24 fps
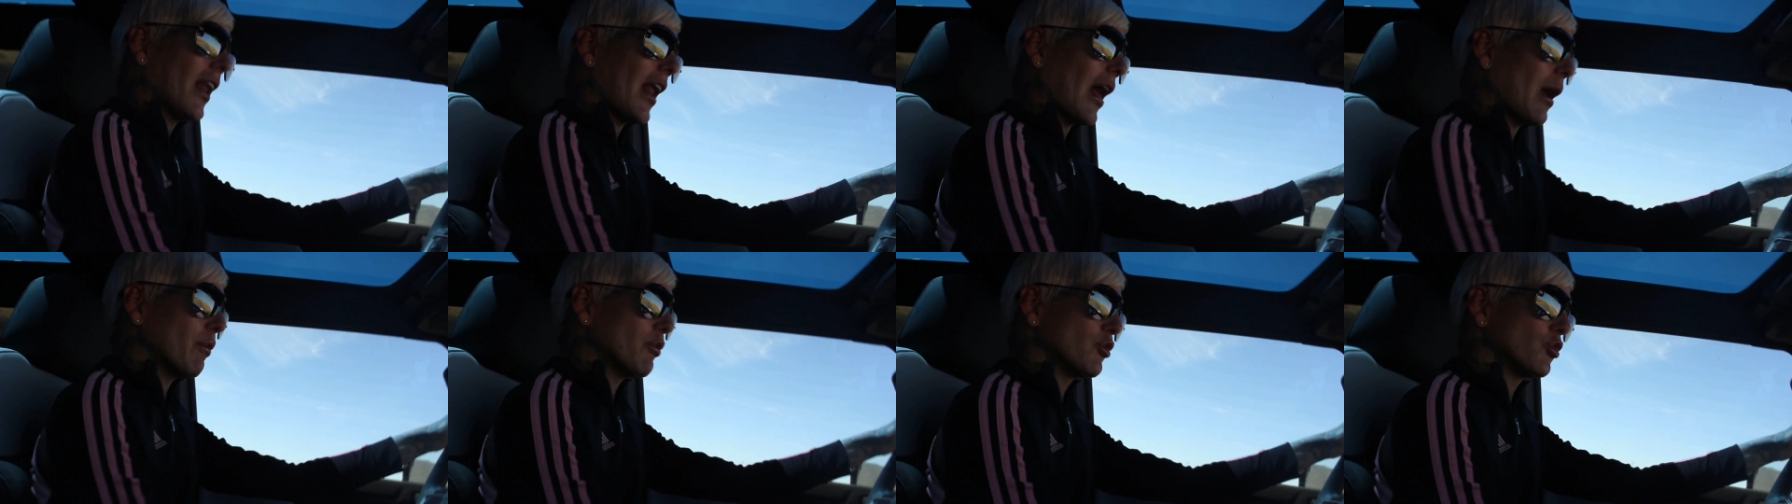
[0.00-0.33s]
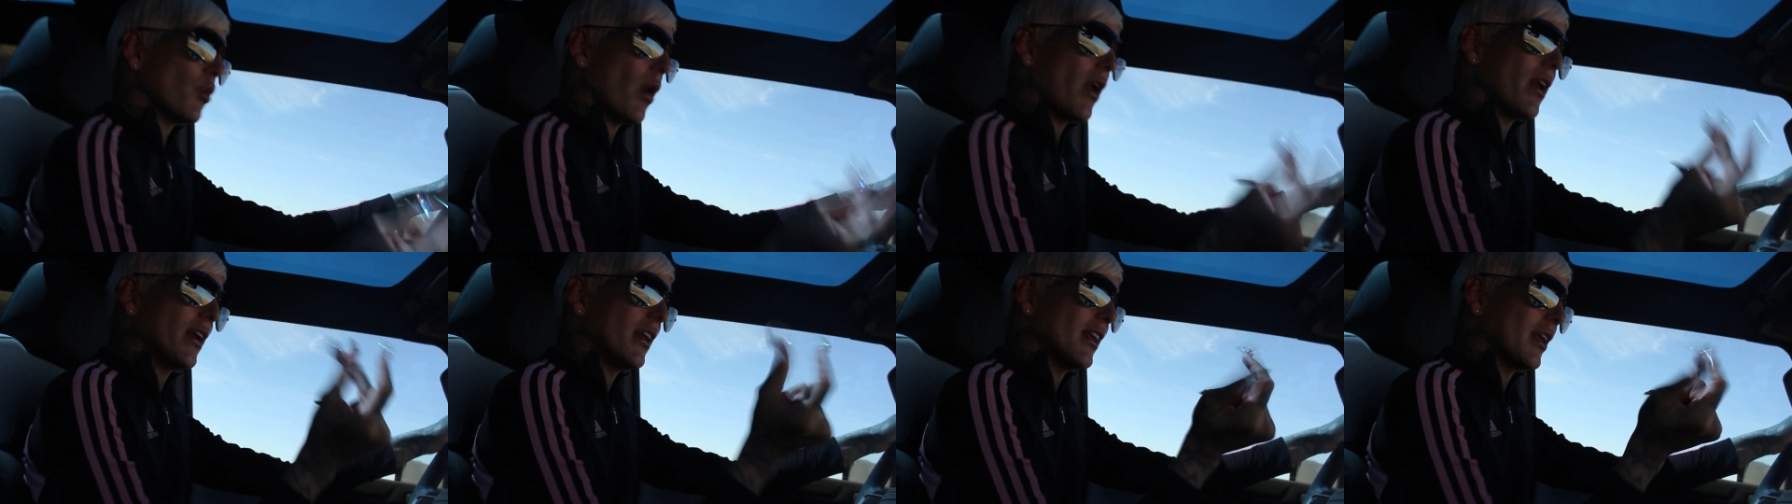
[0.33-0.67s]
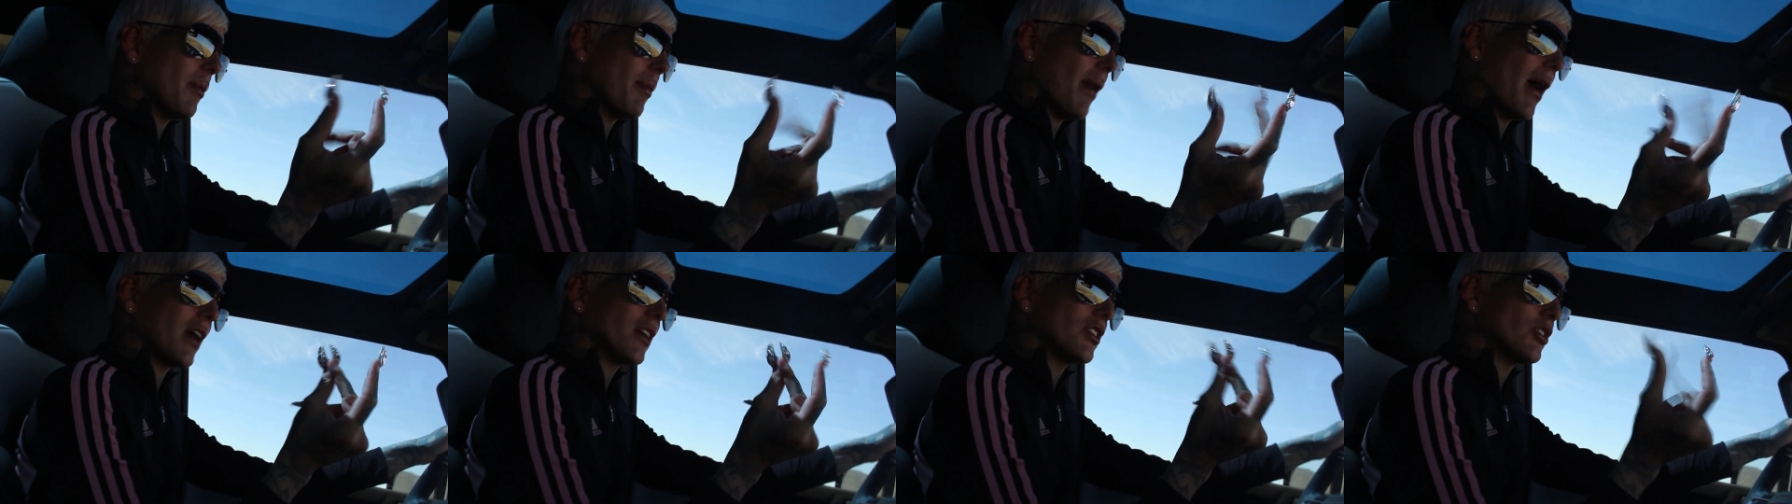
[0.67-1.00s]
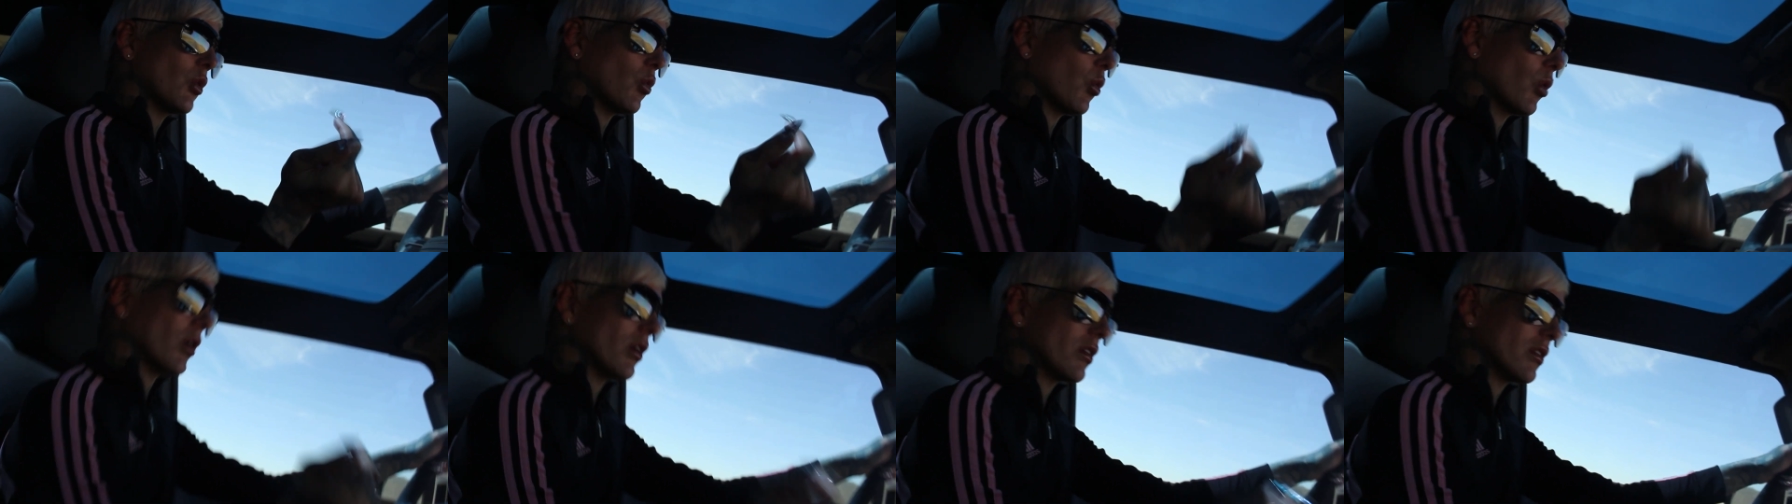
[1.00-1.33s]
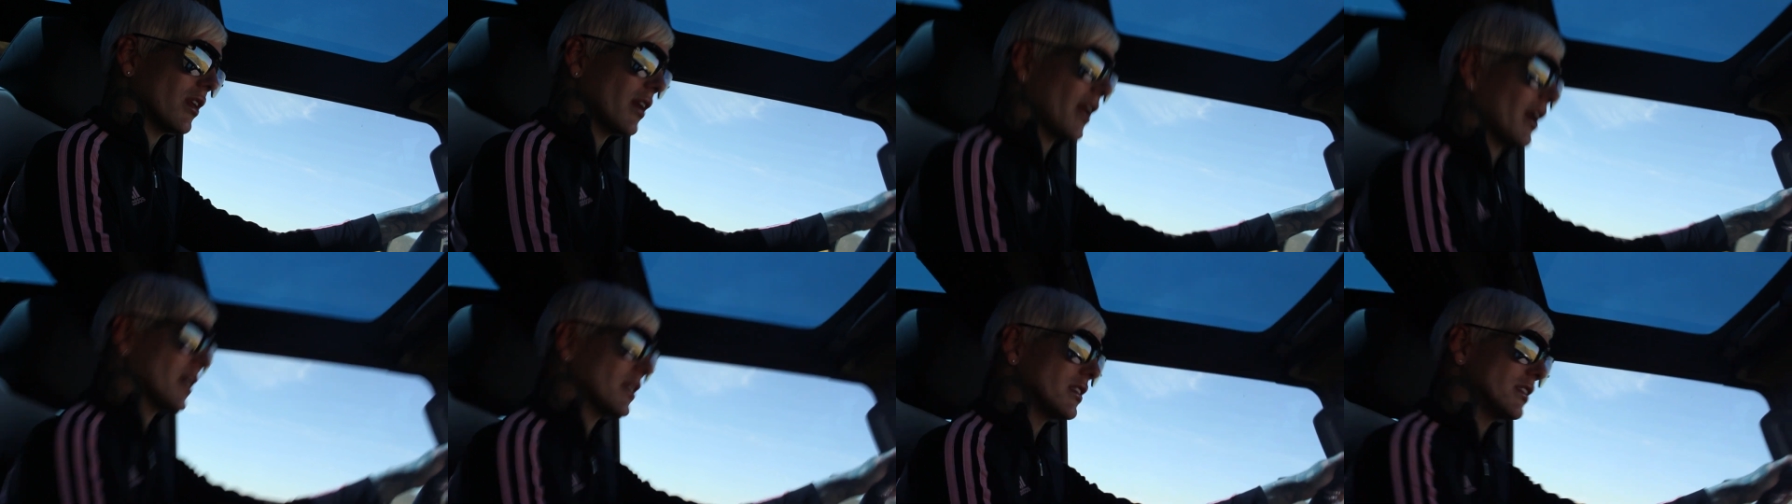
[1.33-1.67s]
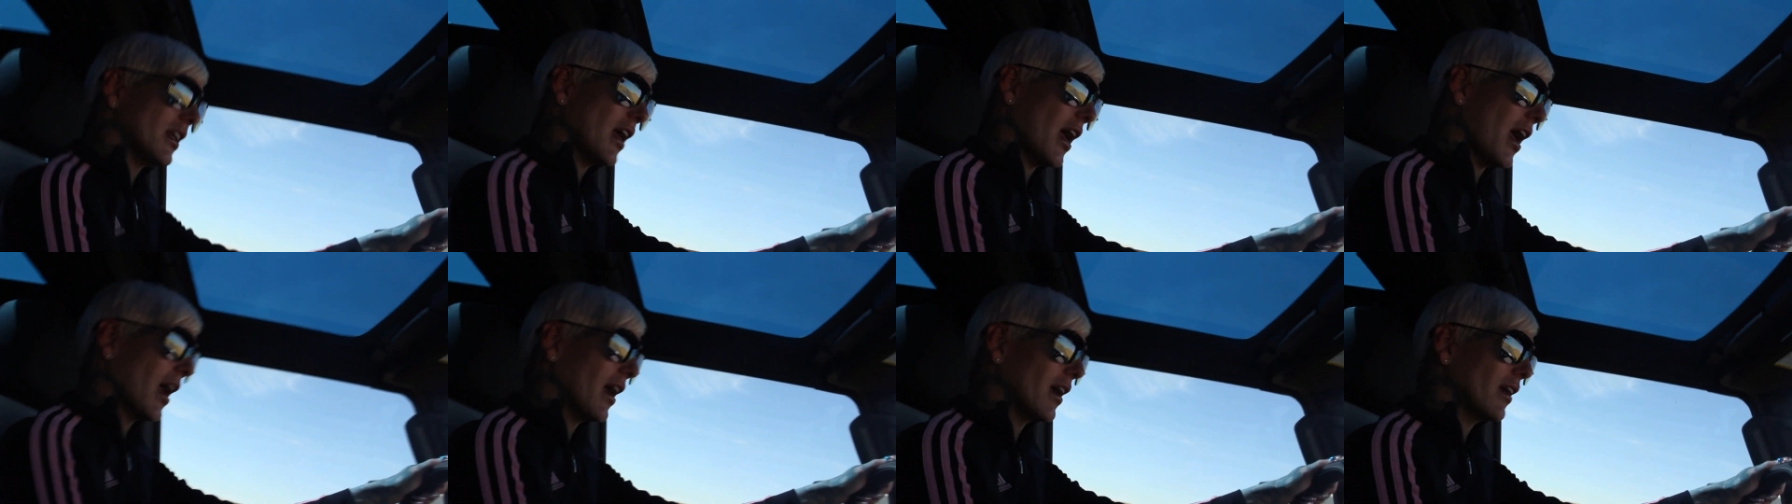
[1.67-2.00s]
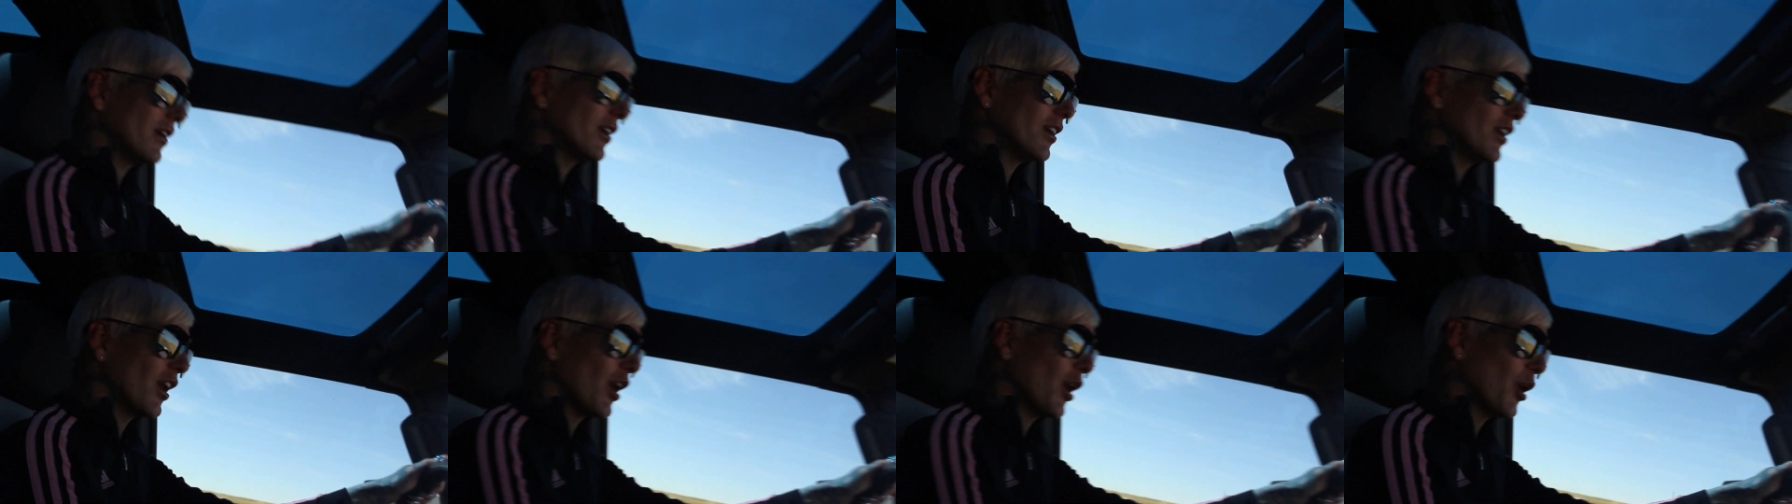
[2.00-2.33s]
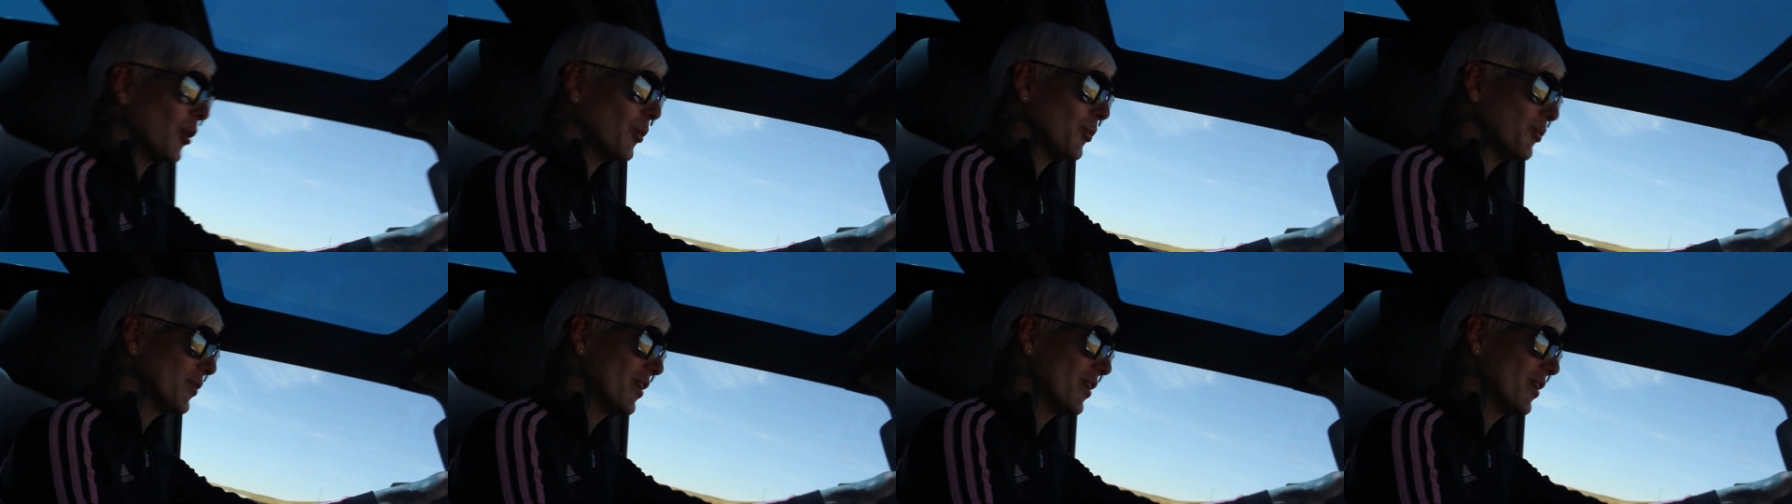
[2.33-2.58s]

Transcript: and I was ready to get back to work the next day, you yeah.